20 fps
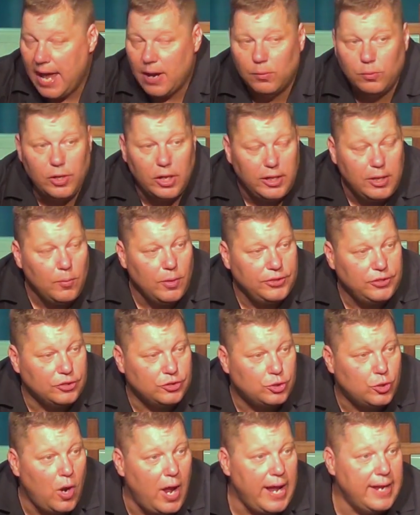Now, really, what
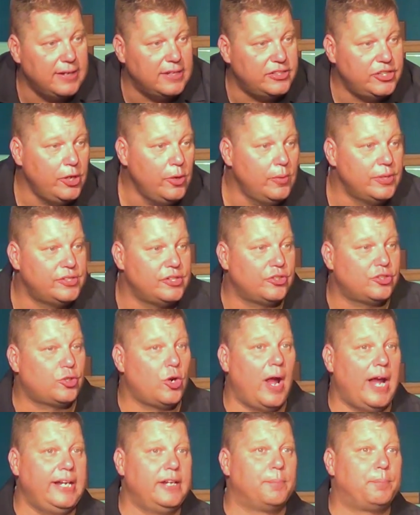they're trying to do is they're
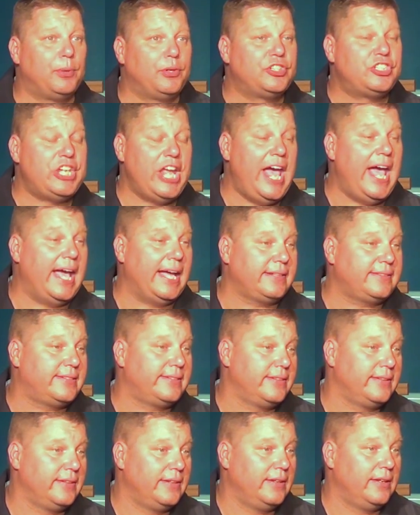trying to
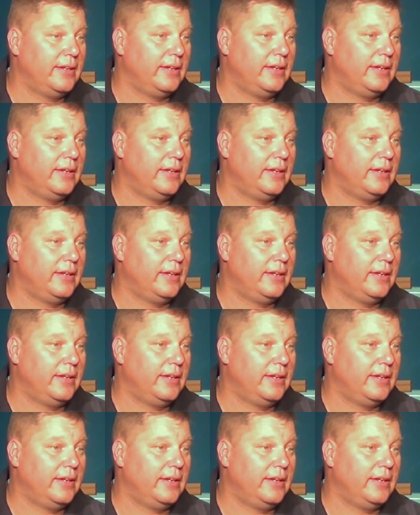protect